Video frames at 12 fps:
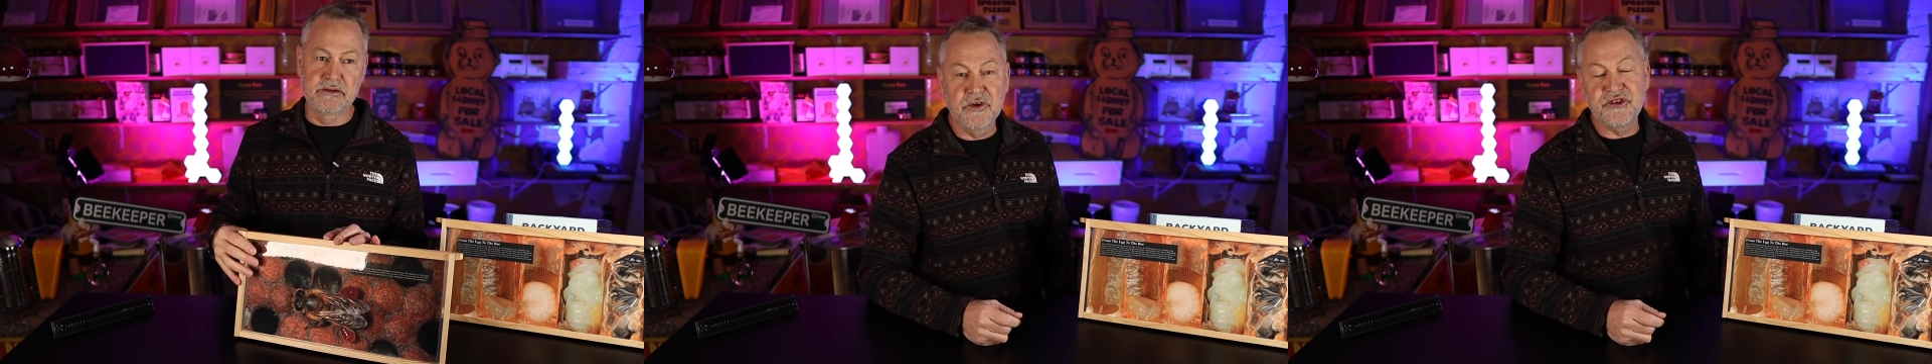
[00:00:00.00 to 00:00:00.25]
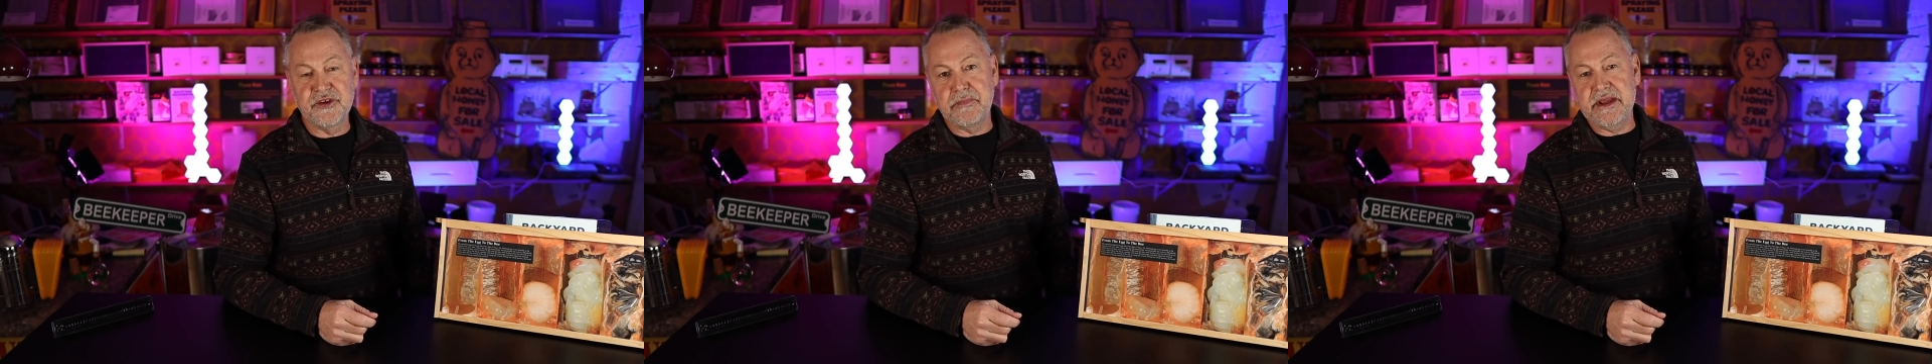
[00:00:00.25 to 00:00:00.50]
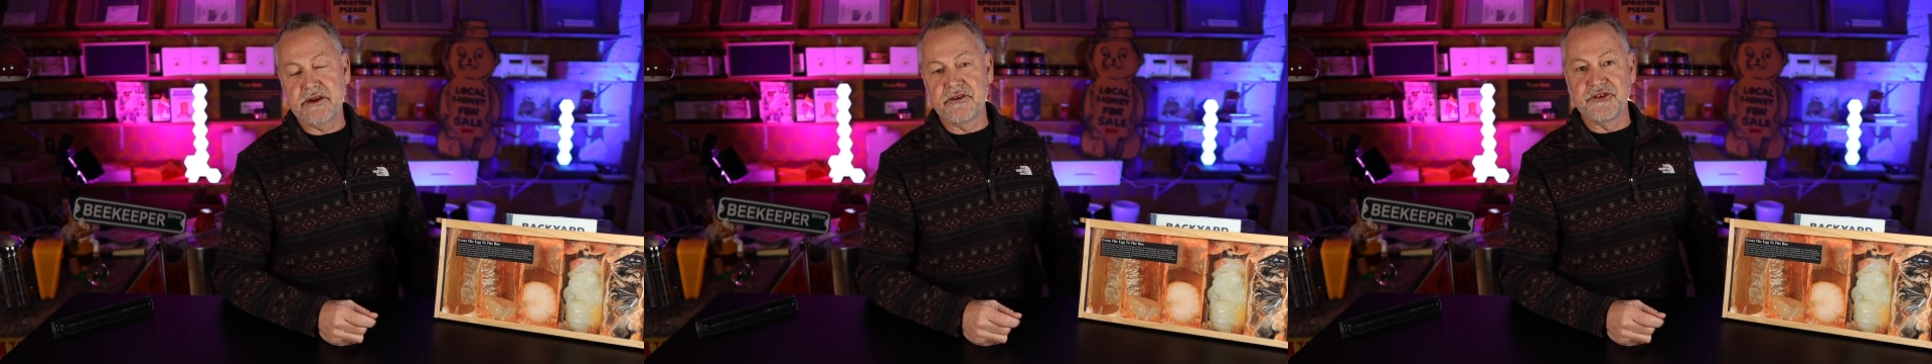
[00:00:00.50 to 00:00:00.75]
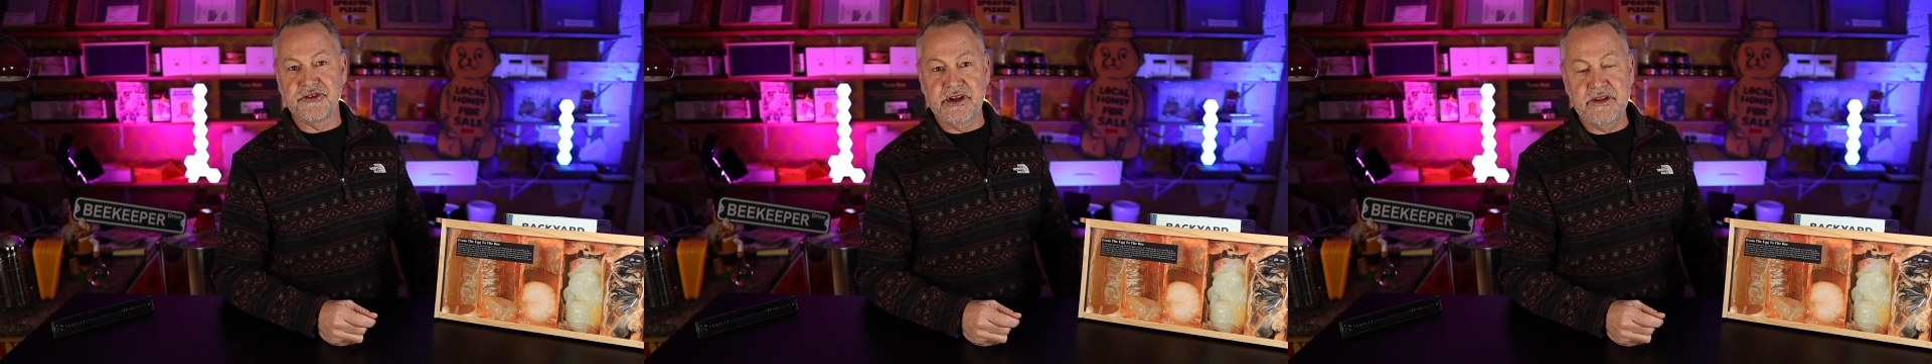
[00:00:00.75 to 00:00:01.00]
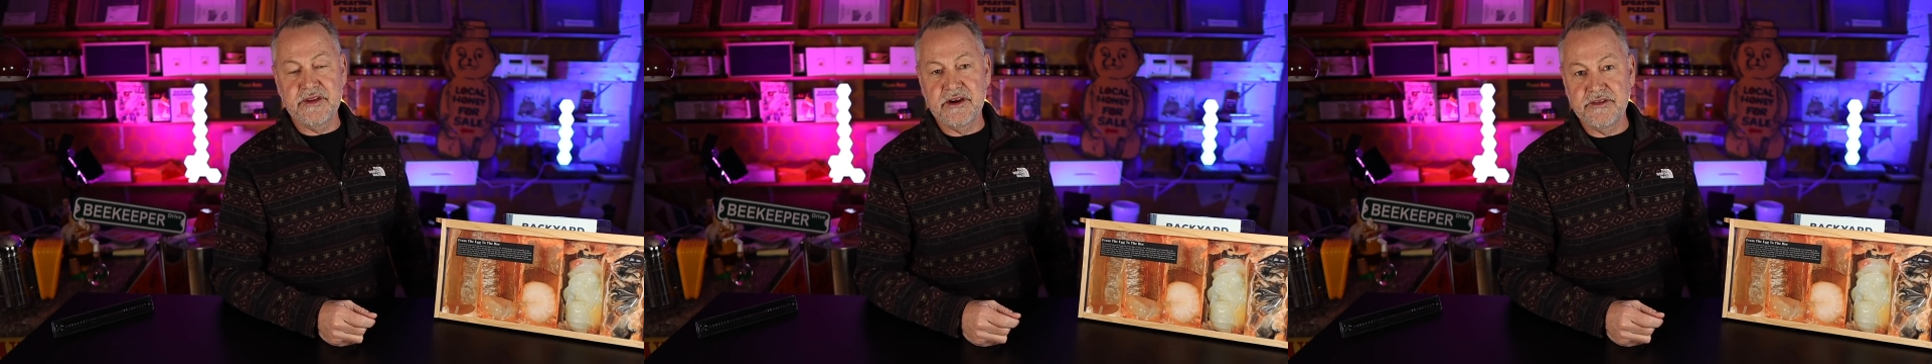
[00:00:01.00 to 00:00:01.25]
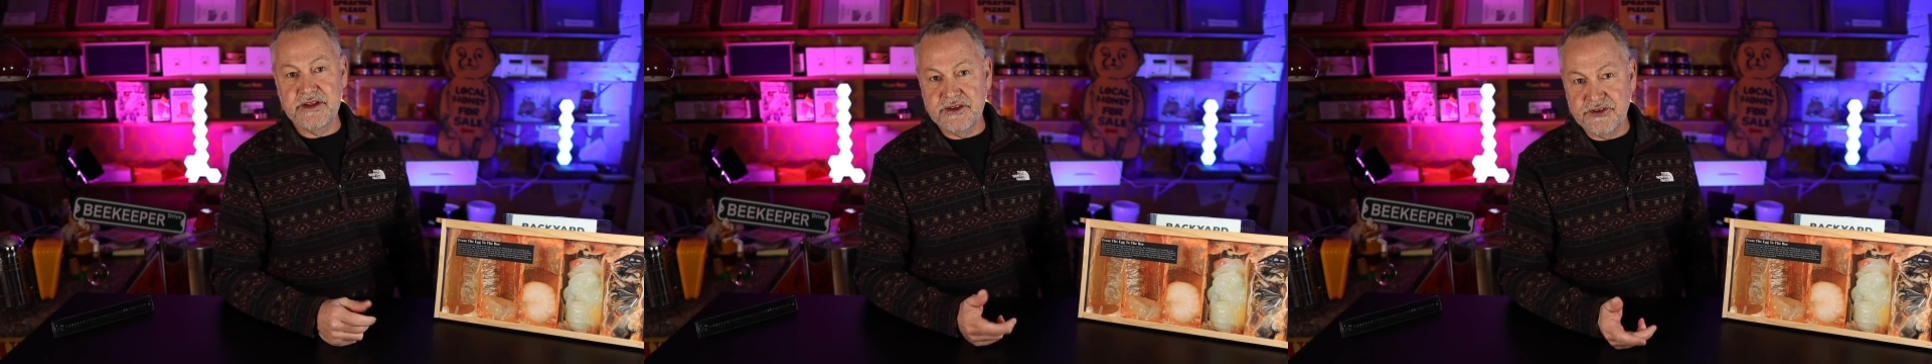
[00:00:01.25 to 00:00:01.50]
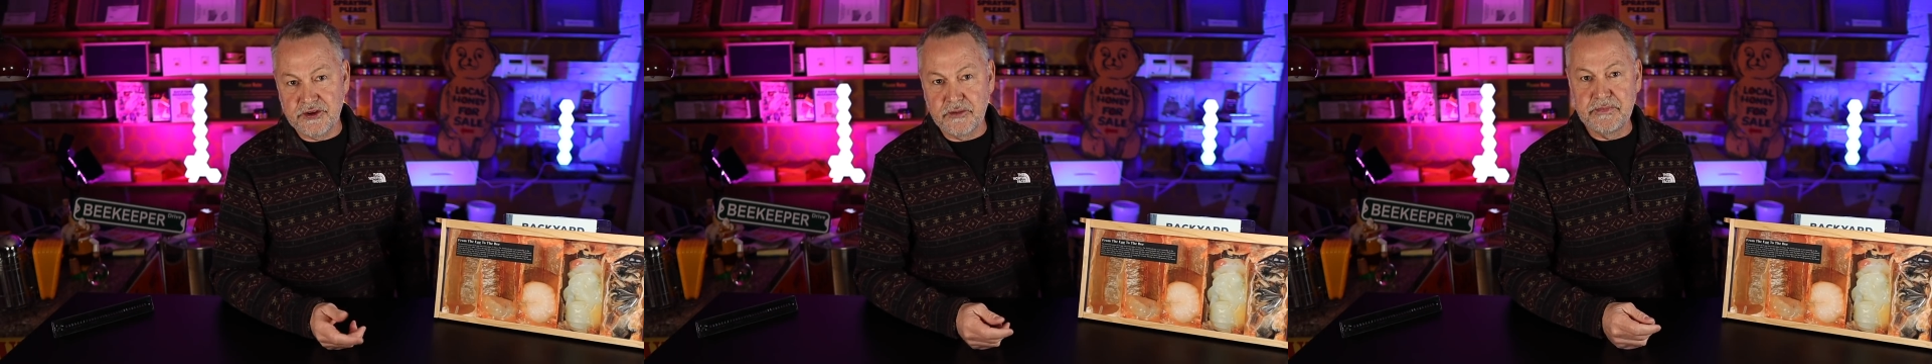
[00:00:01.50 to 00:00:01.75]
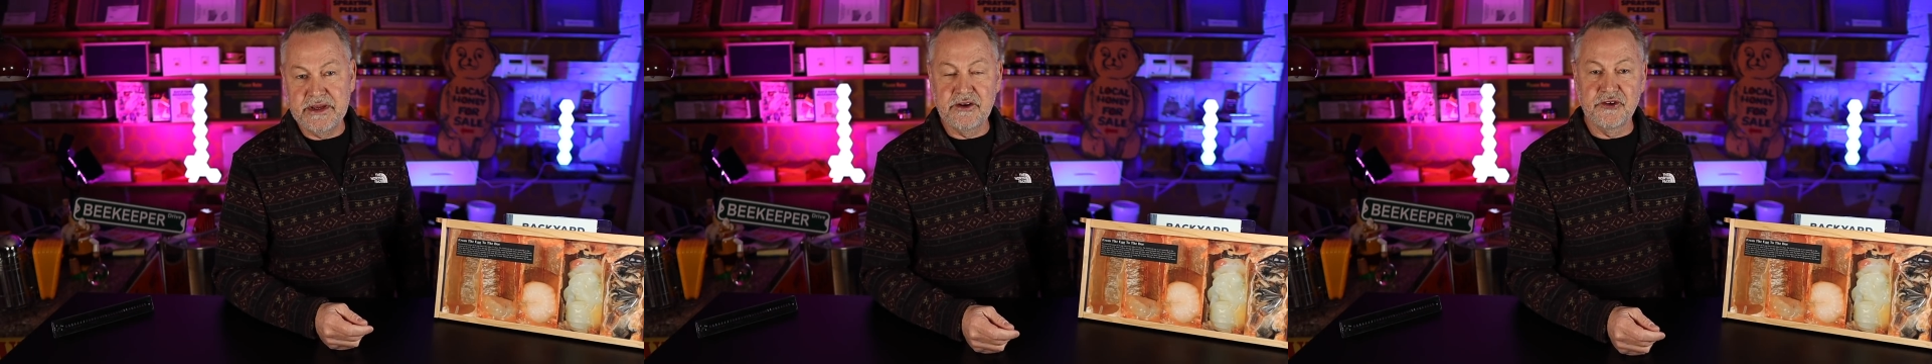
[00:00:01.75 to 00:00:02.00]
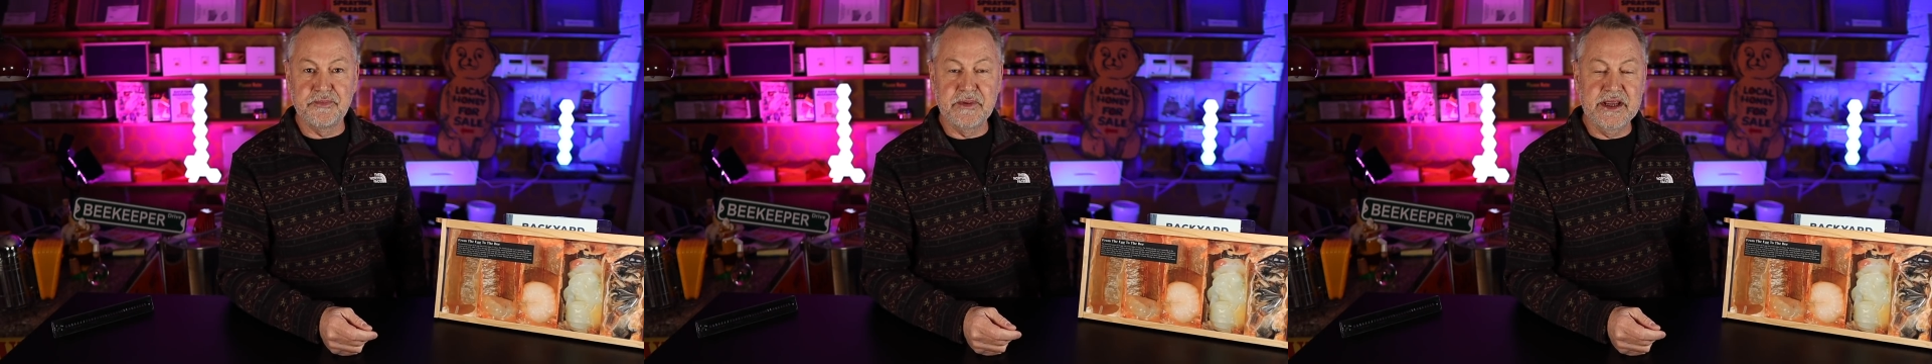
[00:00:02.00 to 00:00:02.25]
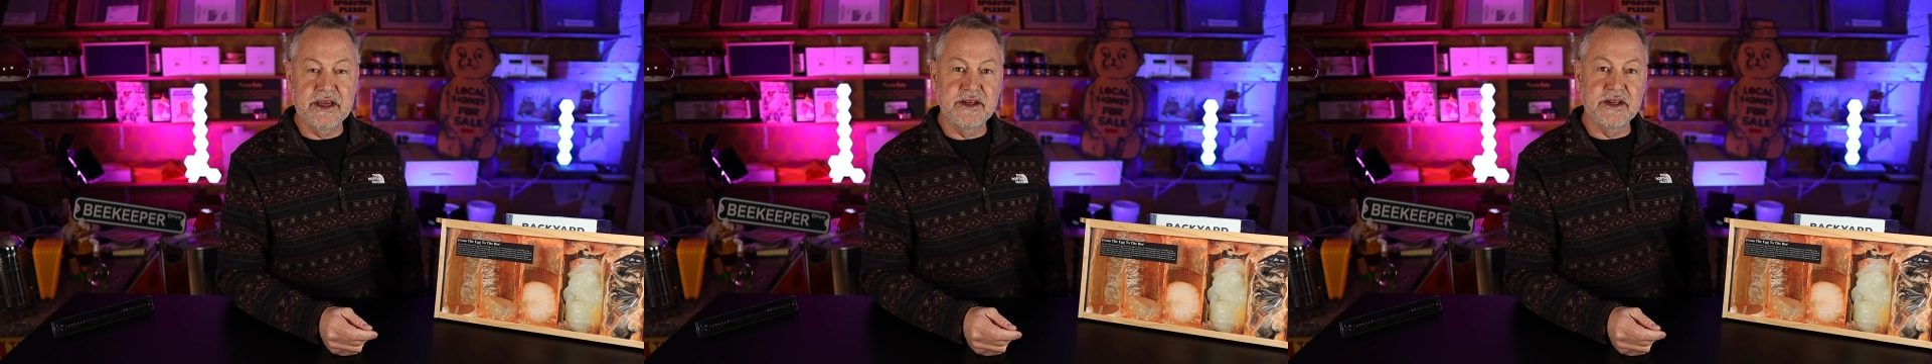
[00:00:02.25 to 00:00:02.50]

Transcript: Once the beetles are in there, the adult beetles begin